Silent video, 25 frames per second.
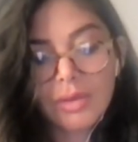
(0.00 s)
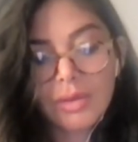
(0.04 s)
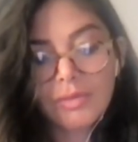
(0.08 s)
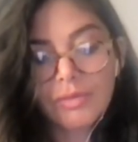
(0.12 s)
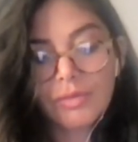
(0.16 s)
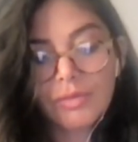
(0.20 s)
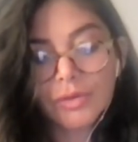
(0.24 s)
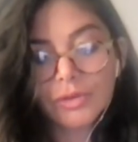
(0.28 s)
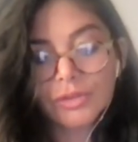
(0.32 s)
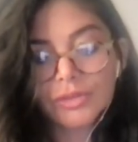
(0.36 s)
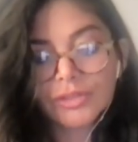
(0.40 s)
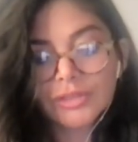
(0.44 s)

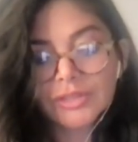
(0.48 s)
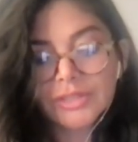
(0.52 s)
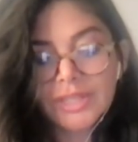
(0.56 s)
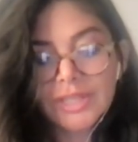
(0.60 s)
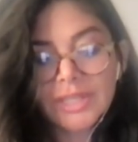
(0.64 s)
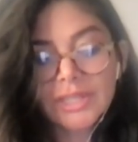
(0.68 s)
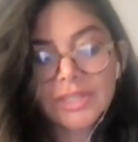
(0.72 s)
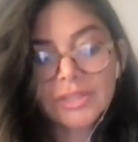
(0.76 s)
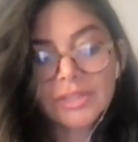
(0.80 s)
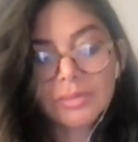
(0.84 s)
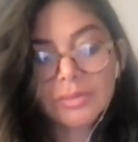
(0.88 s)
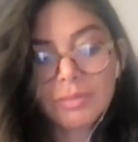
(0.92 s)
for
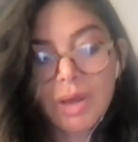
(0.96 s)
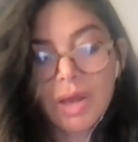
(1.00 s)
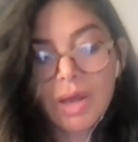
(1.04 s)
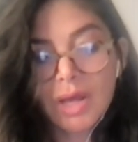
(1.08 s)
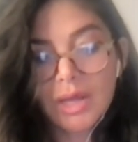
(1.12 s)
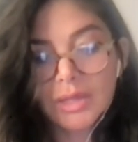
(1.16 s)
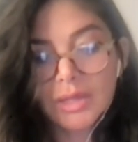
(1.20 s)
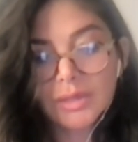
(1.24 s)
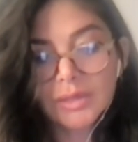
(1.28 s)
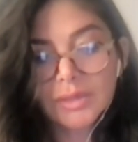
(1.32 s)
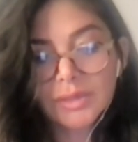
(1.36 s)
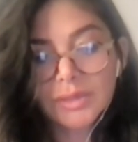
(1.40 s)
six
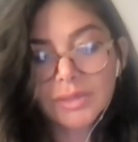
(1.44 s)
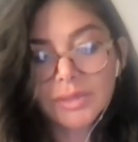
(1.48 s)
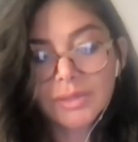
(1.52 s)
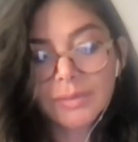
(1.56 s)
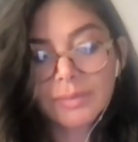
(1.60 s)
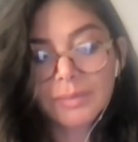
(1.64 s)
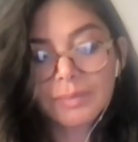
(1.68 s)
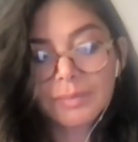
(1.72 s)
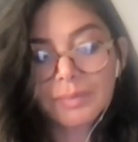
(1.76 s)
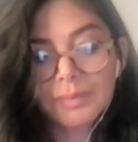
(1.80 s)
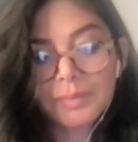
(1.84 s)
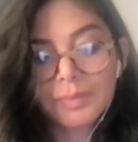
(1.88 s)
months,
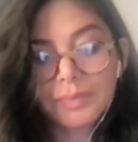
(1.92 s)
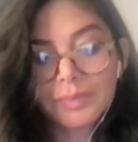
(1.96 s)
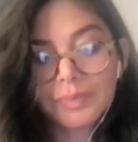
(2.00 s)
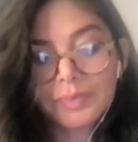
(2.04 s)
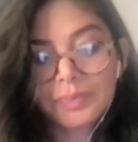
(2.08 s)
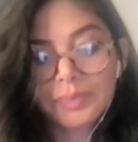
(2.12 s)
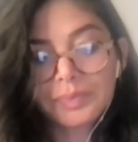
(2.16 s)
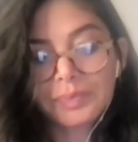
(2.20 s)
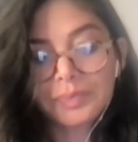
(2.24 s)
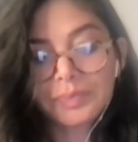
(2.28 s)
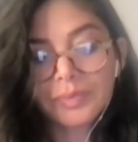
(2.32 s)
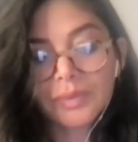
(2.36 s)

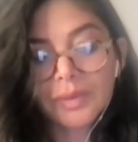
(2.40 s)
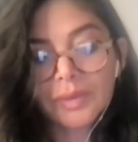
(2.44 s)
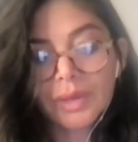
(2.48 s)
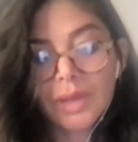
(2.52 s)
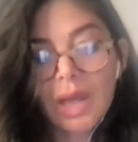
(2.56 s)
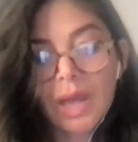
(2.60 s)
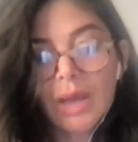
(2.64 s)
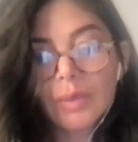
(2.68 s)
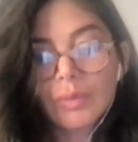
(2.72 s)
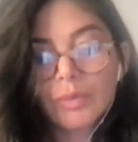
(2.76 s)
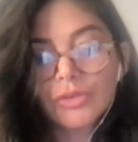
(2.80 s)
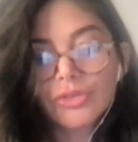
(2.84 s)

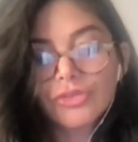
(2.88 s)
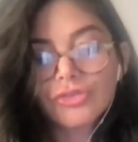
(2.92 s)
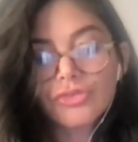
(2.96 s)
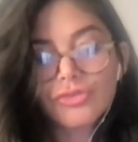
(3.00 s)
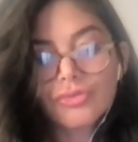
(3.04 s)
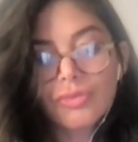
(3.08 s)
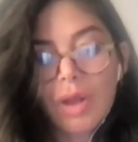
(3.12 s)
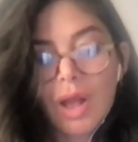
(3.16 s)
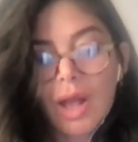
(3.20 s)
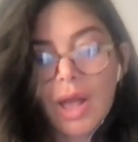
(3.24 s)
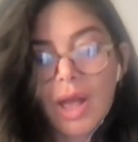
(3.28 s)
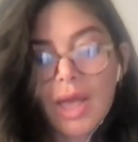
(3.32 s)
I would
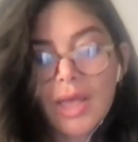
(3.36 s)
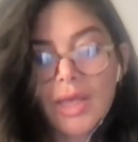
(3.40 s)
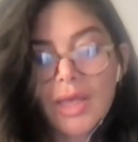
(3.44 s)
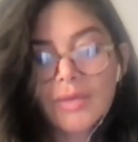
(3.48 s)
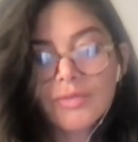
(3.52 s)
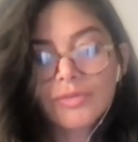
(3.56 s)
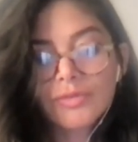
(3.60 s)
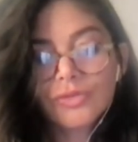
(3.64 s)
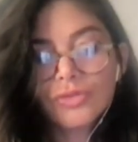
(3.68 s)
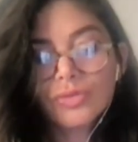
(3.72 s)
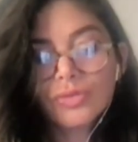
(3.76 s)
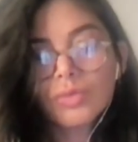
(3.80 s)

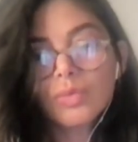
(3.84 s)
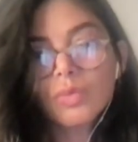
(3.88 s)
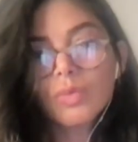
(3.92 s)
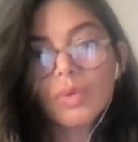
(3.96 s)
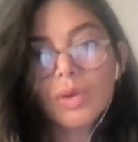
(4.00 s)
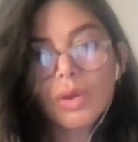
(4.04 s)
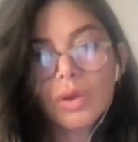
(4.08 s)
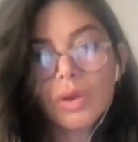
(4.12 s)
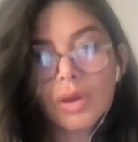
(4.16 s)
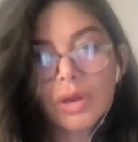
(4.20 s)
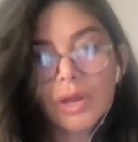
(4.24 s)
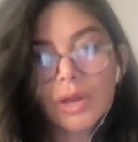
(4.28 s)
drive to
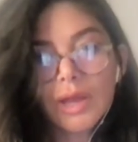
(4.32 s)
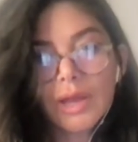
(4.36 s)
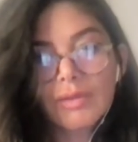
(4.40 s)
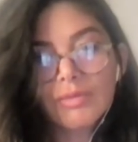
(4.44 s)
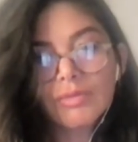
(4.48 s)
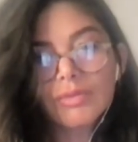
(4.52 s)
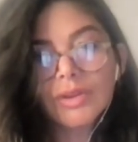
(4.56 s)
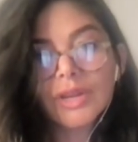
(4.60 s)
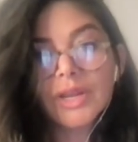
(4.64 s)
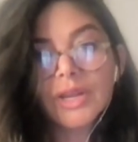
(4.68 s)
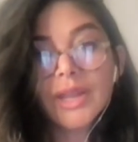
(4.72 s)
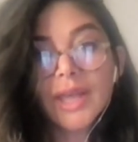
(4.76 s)
work
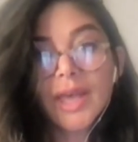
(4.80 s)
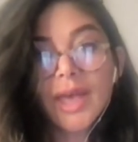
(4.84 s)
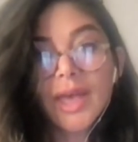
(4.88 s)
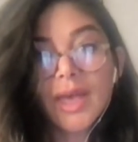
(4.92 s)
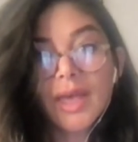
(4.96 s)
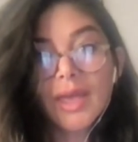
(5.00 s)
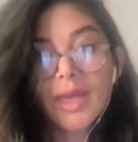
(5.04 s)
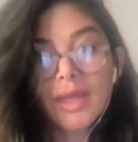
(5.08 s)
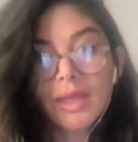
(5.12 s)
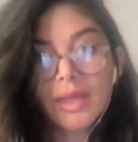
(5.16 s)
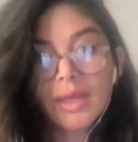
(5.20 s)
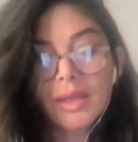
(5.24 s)
every
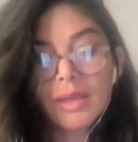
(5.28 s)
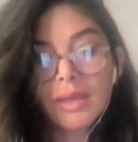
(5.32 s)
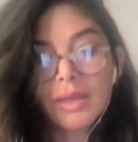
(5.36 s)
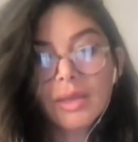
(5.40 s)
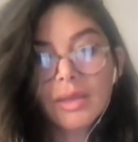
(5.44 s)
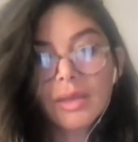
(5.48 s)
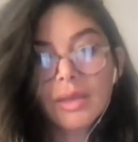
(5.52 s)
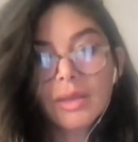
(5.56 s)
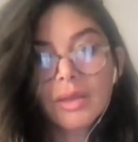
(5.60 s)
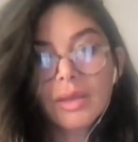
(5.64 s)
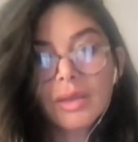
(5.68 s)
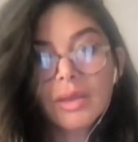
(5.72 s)
day
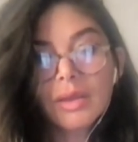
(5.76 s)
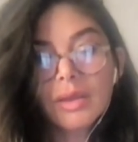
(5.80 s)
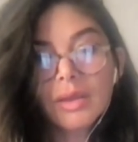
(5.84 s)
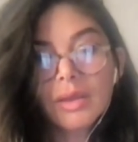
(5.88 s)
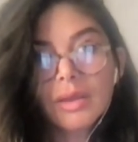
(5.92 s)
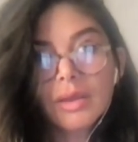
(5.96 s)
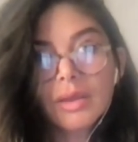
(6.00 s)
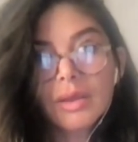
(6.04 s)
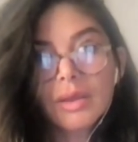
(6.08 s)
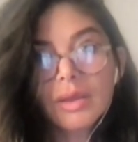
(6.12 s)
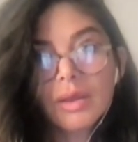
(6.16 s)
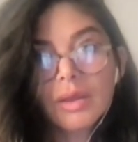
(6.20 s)

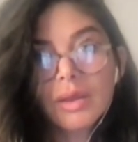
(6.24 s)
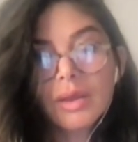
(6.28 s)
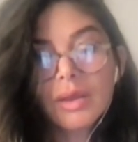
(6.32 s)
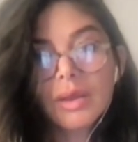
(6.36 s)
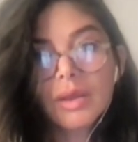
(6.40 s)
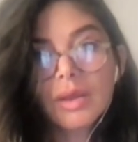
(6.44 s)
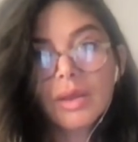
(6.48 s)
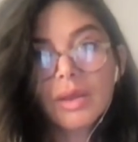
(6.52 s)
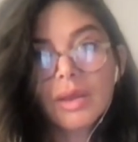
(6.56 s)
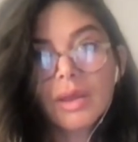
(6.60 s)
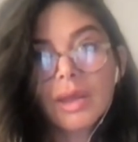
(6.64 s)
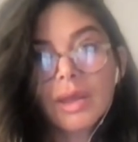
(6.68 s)

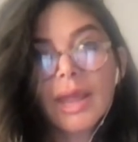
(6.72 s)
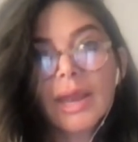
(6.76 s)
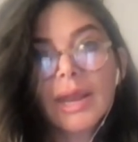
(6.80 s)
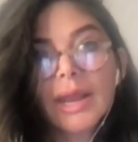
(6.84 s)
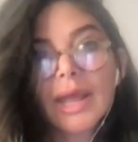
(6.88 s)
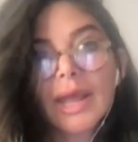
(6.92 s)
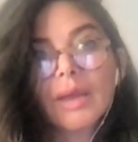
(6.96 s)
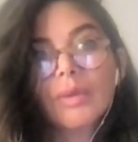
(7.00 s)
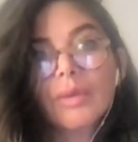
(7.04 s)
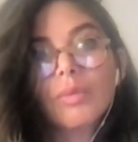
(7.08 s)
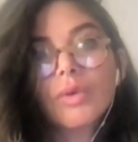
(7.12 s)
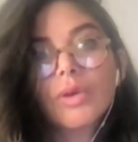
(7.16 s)
and
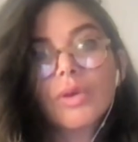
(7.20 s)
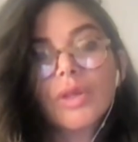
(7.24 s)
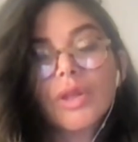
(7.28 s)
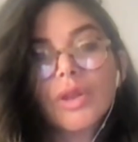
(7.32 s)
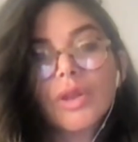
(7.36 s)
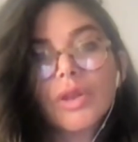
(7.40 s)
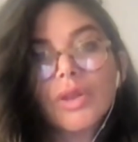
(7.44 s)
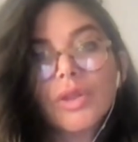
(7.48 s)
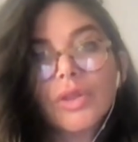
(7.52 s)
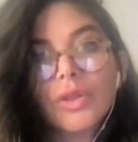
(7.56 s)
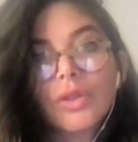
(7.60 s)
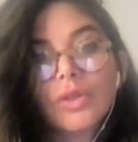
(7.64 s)
I
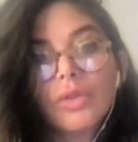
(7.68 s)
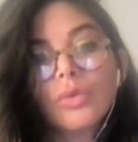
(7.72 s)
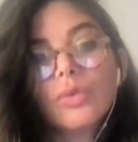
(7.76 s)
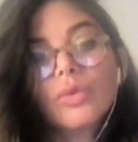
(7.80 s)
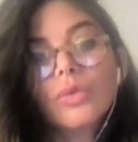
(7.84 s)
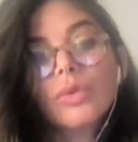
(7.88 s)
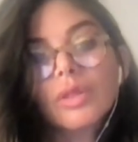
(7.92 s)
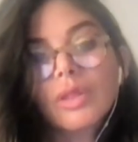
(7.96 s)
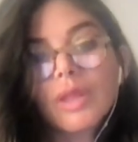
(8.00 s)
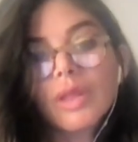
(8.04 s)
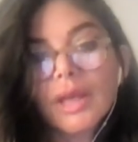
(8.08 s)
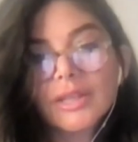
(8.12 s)
would
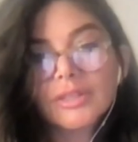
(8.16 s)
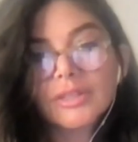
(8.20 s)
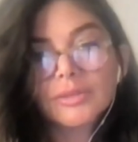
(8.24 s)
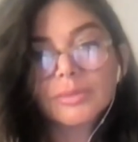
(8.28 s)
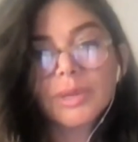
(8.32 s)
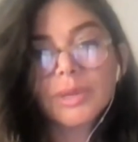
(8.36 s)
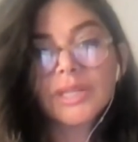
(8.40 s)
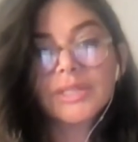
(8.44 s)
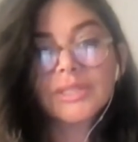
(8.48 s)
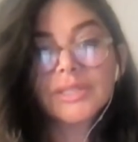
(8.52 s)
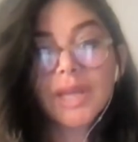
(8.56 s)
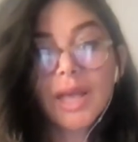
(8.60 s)
utilize
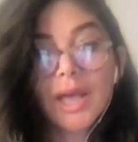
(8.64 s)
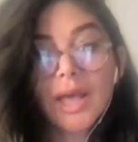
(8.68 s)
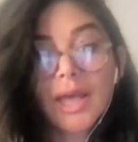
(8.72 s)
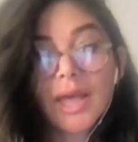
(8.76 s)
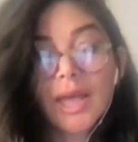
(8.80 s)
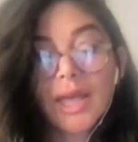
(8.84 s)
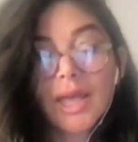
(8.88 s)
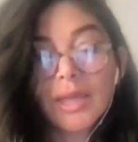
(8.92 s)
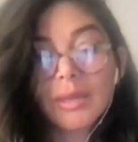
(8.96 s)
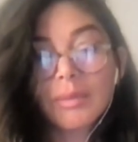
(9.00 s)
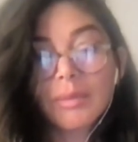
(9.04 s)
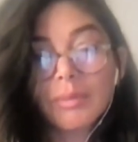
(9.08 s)
my
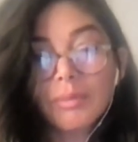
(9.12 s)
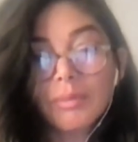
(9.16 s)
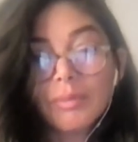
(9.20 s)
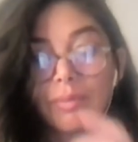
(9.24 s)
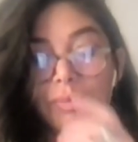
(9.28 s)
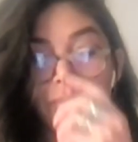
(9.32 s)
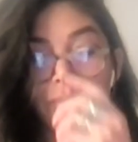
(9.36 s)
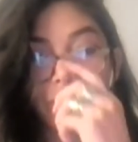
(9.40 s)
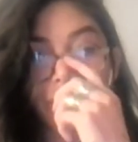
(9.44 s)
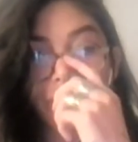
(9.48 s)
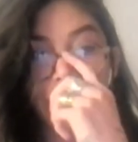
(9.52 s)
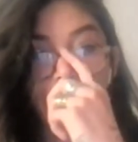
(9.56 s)
time
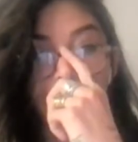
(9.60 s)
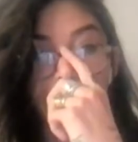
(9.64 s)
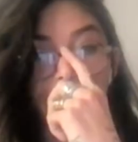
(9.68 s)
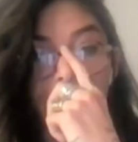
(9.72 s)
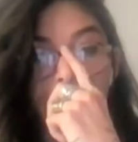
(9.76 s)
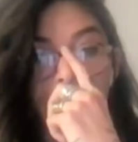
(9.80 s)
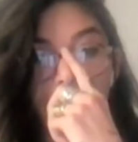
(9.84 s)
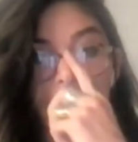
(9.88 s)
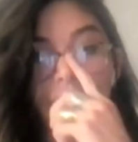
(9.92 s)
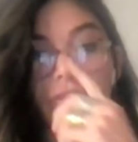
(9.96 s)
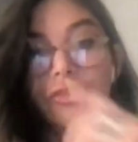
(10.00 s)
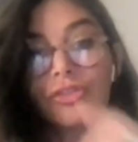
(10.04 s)

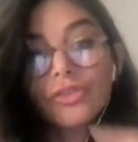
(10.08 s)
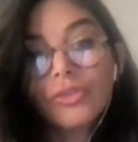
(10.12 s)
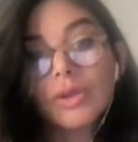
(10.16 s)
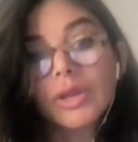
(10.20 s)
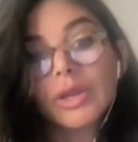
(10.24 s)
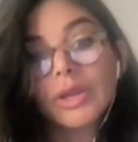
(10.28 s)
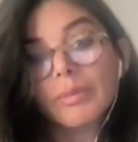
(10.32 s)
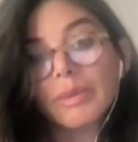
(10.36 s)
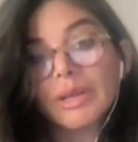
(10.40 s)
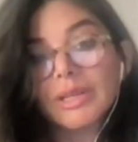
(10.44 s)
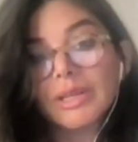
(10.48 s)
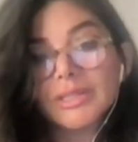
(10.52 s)

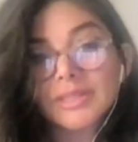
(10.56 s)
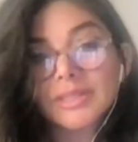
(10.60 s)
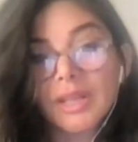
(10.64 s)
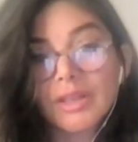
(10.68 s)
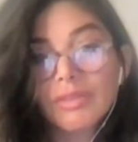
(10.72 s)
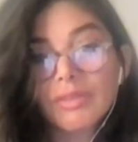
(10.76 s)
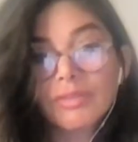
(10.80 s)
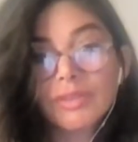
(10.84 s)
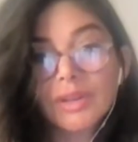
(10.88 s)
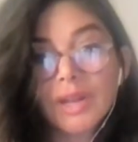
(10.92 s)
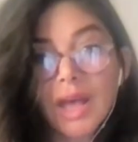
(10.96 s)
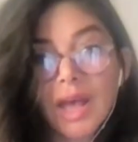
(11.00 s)
picturing
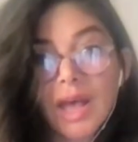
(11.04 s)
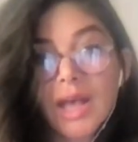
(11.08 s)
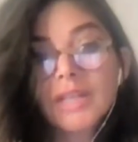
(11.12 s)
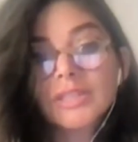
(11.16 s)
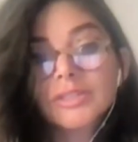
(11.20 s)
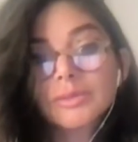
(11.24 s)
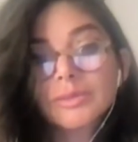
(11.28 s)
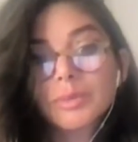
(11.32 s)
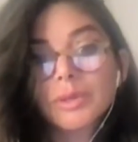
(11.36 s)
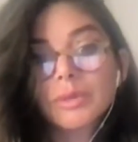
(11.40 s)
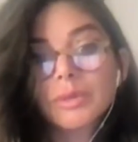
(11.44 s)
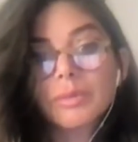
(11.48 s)
myself in a
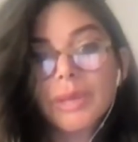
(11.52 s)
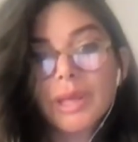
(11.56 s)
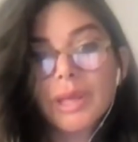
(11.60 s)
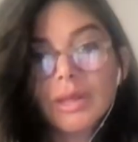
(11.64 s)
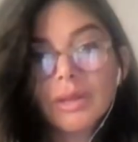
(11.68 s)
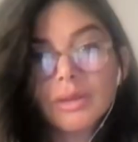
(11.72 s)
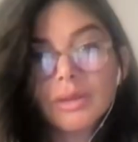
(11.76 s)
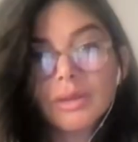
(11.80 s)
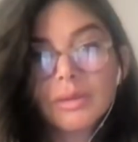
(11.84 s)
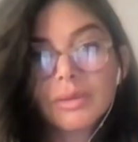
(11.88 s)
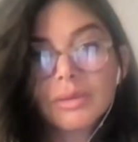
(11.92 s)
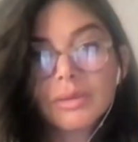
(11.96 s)
hospital bed.